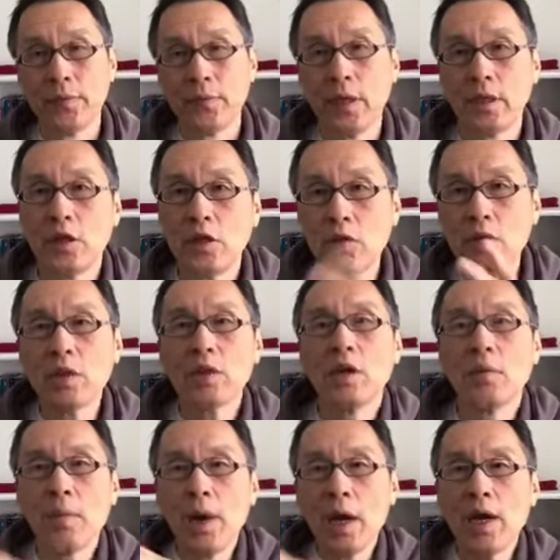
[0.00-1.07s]
and the using
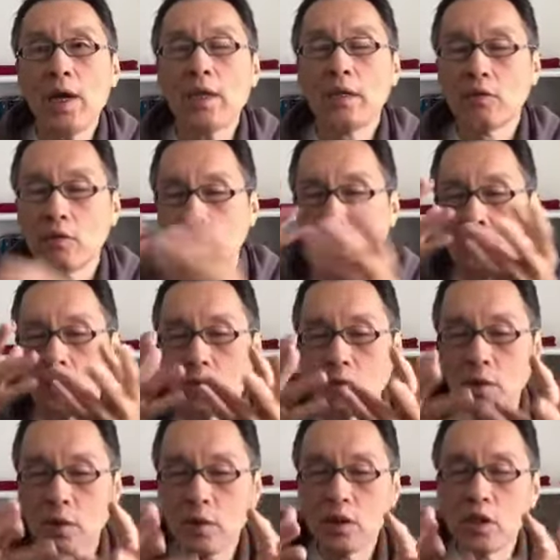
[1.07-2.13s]
the mind to
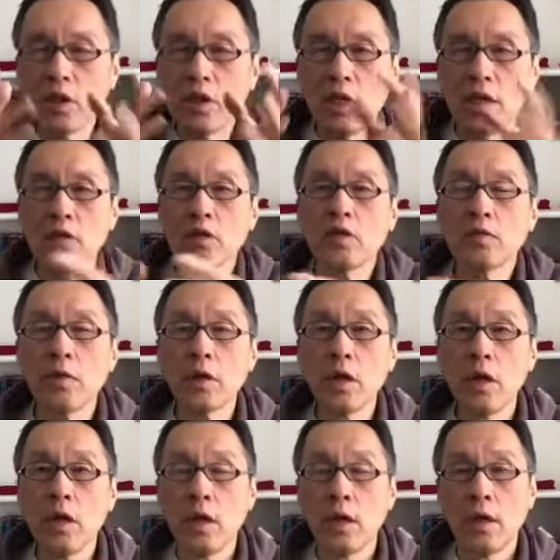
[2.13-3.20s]
the chi and so forth.
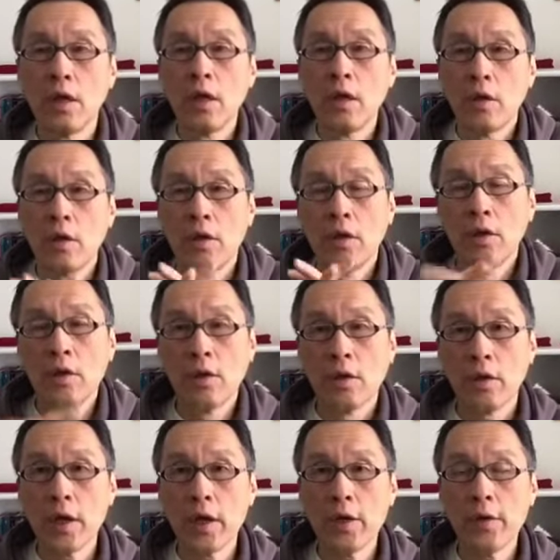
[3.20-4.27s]

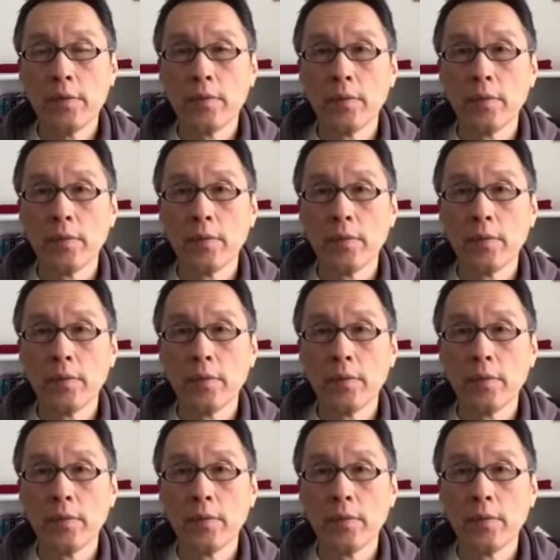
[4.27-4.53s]
Okay,